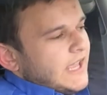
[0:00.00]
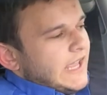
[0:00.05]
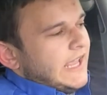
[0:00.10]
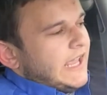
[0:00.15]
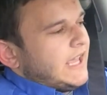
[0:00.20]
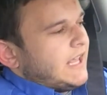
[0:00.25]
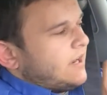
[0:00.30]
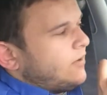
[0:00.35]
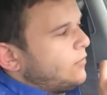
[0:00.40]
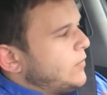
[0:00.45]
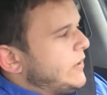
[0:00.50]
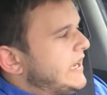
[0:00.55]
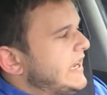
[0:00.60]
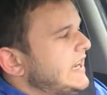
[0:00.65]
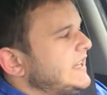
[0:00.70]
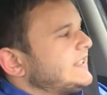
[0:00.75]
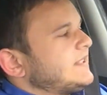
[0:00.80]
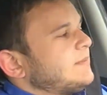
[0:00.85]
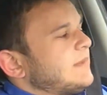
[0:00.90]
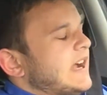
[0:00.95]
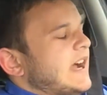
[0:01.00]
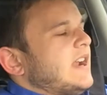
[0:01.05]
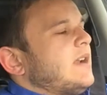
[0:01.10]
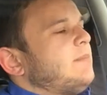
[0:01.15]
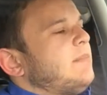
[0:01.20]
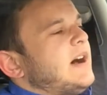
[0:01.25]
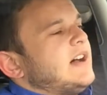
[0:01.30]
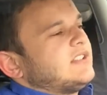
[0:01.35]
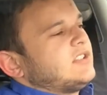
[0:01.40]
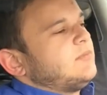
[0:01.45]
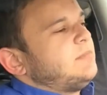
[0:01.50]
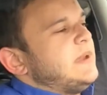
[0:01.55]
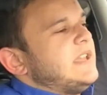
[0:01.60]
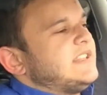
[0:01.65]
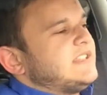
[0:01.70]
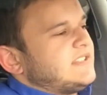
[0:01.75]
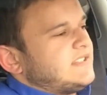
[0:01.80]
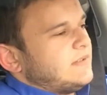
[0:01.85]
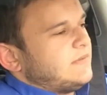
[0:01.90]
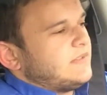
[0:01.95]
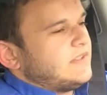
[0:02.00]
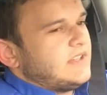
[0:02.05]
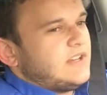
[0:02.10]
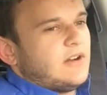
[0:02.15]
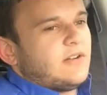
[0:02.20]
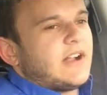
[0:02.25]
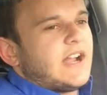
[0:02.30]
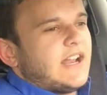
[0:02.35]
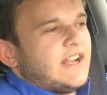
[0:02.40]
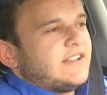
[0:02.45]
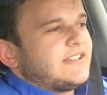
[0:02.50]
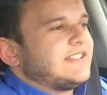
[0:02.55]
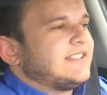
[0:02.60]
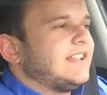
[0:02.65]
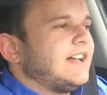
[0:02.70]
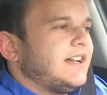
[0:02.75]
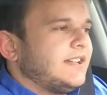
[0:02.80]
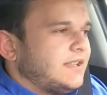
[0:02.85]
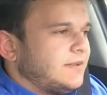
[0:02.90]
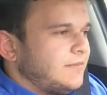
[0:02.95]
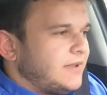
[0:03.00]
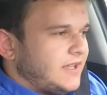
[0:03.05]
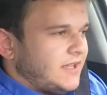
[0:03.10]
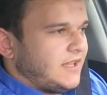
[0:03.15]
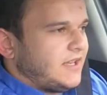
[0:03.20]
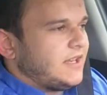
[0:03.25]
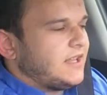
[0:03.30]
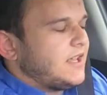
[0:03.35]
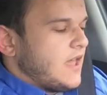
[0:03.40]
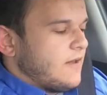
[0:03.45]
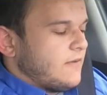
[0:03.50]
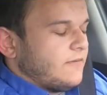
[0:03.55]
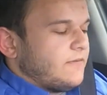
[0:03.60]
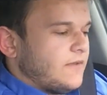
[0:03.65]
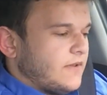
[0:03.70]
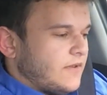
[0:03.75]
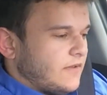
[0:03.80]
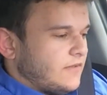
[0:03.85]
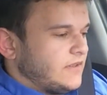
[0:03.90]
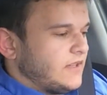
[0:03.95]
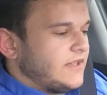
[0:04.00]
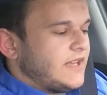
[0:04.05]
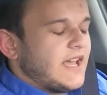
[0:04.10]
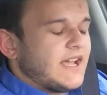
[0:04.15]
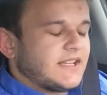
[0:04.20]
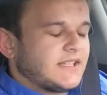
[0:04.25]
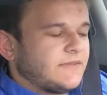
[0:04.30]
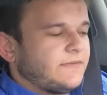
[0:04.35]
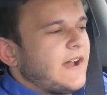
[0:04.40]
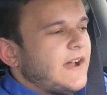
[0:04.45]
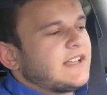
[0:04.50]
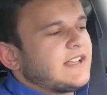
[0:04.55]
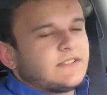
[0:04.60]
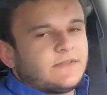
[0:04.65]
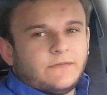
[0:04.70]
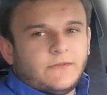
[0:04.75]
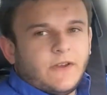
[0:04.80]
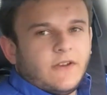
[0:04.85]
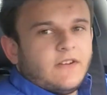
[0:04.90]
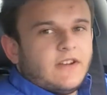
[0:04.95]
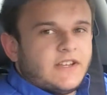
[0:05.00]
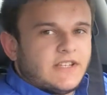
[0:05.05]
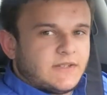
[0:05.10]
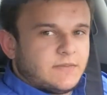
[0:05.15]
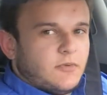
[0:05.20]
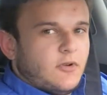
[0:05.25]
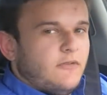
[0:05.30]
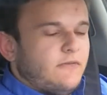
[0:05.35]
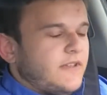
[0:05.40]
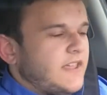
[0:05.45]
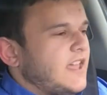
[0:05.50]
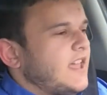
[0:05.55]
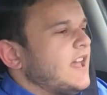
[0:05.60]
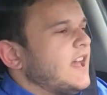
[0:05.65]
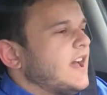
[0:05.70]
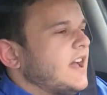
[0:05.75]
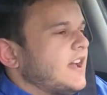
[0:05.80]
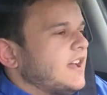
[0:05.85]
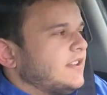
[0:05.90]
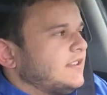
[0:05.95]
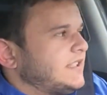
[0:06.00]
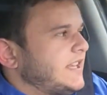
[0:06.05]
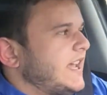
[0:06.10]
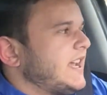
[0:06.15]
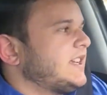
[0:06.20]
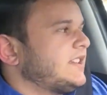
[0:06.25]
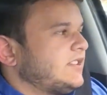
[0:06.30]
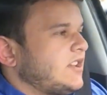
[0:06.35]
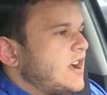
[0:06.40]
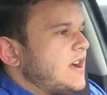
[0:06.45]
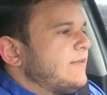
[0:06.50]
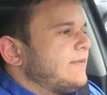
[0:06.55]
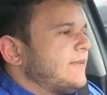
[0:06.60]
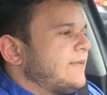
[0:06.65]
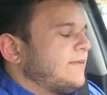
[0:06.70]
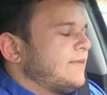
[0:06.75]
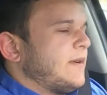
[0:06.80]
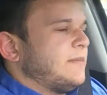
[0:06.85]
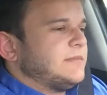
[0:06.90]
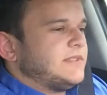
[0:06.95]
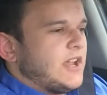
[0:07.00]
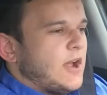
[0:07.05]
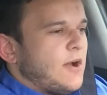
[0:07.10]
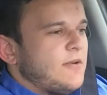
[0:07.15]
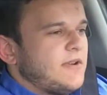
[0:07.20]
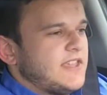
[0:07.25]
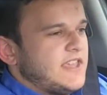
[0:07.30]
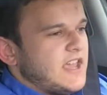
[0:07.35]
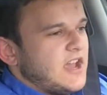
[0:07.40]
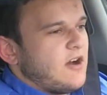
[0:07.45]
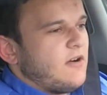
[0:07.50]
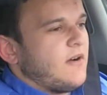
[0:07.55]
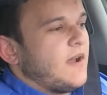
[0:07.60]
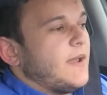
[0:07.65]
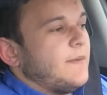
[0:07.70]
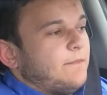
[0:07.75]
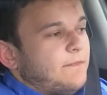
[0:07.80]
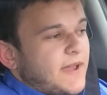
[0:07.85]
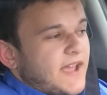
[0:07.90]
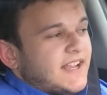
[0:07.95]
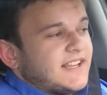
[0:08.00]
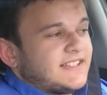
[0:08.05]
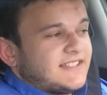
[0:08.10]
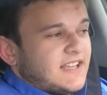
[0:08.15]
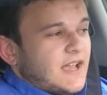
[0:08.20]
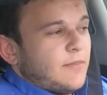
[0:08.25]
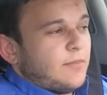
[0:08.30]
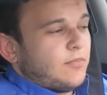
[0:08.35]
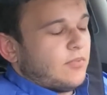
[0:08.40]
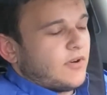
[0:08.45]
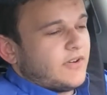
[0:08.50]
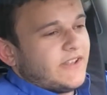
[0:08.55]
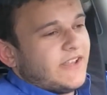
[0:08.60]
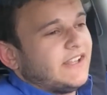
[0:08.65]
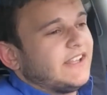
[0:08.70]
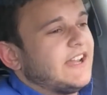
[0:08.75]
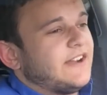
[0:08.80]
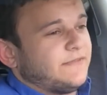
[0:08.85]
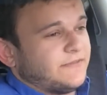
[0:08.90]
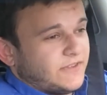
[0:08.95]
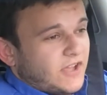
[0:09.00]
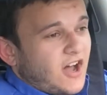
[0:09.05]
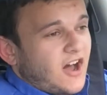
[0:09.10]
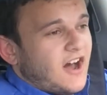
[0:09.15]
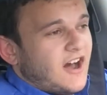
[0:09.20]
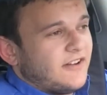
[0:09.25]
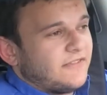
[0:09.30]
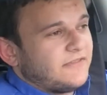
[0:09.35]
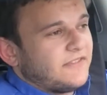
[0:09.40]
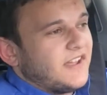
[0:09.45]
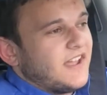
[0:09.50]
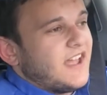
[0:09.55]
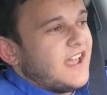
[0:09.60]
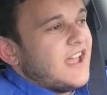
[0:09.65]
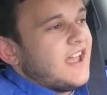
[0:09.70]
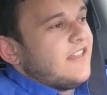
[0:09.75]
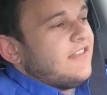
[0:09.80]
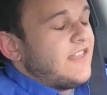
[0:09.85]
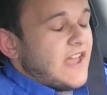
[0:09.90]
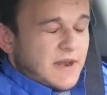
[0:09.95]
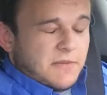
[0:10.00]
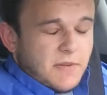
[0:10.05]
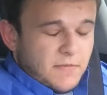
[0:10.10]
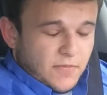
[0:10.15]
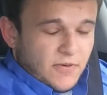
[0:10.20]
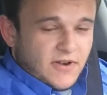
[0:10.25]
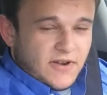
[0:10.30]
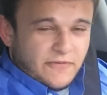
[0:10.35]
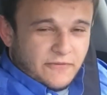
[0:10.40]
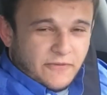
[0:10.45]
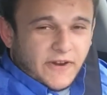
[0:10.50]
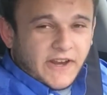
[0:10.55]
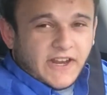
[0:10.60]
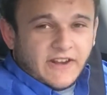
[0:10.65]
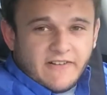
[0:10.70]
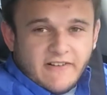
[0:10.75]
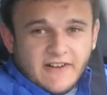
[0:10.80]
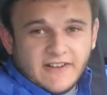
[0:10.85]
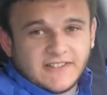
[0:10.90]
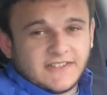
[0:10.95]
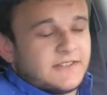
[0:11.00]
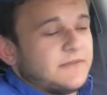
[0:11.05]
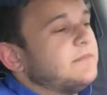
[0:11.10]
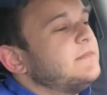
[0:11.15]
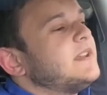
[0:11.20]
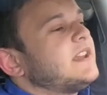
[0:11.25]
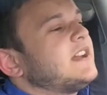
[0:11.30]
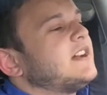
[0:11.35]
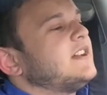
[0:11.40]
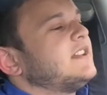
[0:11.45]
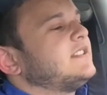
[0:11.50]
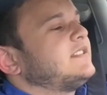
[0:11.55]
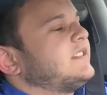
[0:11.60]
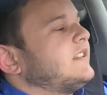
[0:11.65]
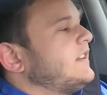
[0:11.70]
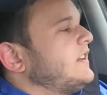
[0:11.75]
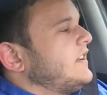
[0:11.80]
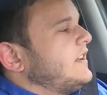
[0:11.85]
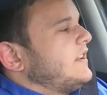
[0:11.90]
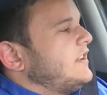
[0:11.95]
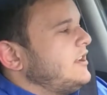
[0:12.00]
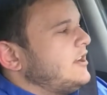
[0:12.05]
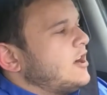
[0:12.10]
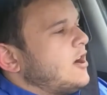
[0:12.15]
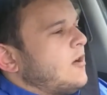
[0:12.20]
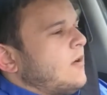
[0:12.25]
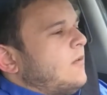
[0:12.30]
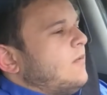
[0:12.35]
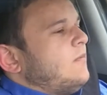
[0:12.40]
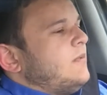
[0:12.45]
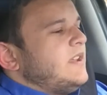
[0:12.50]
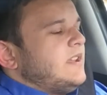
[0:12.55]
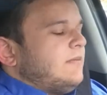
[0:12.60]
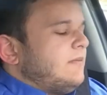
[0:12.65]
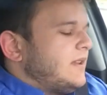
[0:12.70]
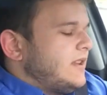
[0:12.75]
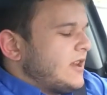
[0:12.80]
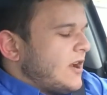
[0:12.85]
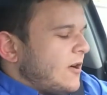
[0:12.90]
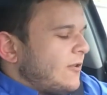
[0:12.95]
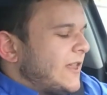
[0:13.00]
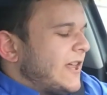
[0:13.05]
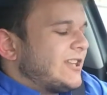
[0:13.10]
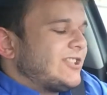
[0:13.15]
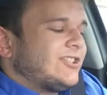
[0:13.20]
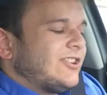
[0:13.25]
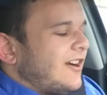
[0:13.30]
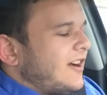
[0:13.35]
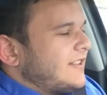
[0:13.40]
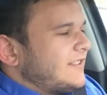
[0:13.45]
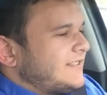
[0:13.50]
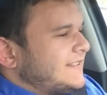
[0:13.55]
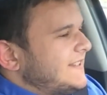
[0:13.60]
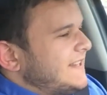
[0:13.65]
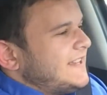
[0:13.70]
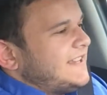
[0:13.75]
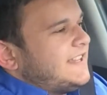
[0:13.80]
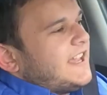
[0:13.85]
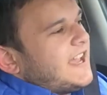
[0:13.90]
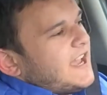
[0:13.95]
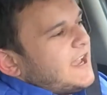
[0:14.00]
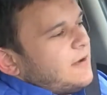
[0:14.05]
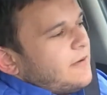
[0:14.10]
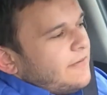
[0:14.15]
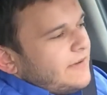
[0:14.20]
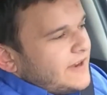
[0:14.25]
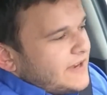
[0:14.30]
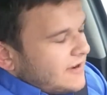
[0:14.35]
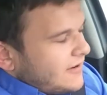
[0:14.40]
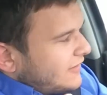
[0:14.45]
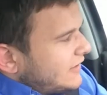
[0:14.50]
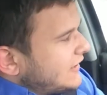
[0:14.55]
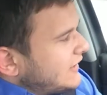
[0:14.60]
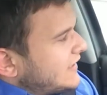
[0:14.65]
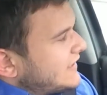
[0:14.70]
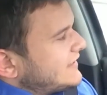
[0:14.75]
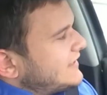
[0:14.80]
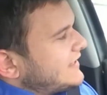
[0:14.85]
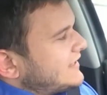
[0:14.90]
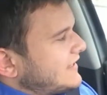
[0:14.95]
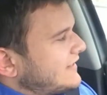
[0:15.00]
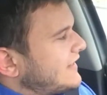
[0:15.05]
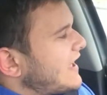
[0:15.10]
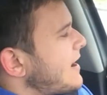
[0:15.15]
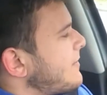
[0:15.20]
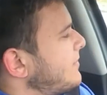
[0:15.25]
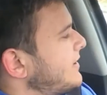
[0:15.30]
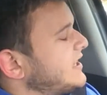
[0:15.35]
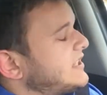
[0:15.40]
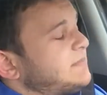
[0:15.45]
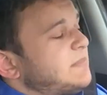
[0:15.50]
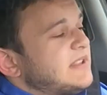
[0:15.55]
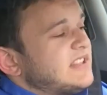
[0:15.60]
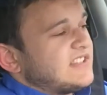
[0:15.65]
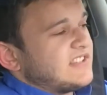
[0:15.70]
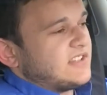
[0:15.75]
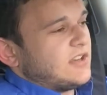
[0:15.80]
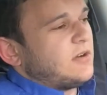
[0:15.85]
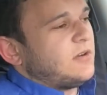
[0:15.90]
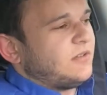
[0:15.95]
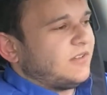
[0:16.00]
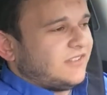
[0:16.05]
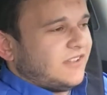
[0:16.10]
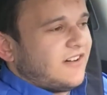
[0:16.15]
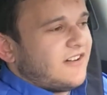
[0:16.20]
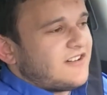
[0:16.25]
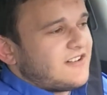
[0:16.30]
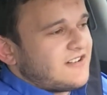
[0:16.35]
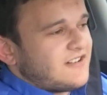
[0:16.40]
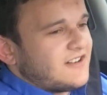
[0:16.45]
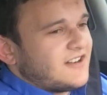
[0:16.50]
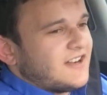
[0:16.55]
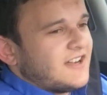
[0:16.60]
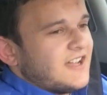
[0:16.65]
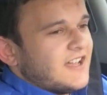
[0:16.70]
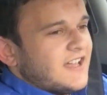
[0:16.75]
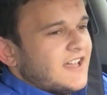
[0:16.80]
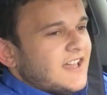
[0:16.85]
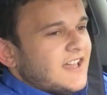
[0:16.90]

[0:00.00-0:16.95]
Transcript: And we need some kind of puzzle pieces to, you know, kind of slide them in. If the next Fast and Furious movie takes off from Tokyo and picks up where they left off, that'd be pretty freaking awesome. Because, you know, we know that Sean's DK. We know that this and that. But it's been so long